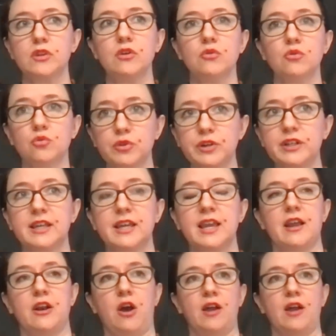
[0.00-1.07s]
really,
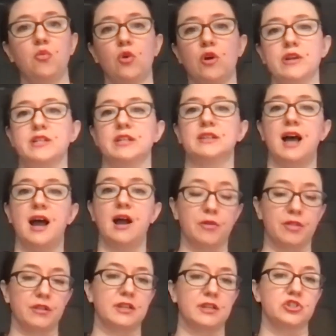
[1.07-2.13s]
and I'd worked a lot with
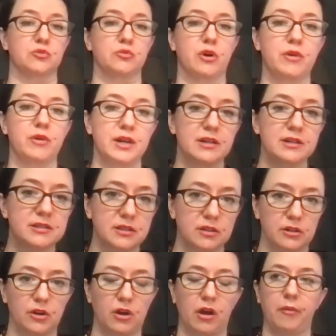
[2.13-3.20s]
Alicia Rhodus
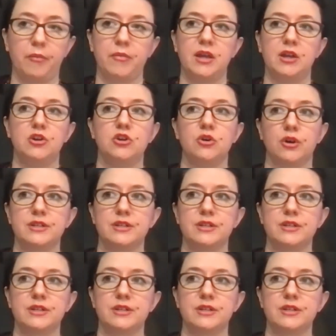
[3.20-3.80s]
in New York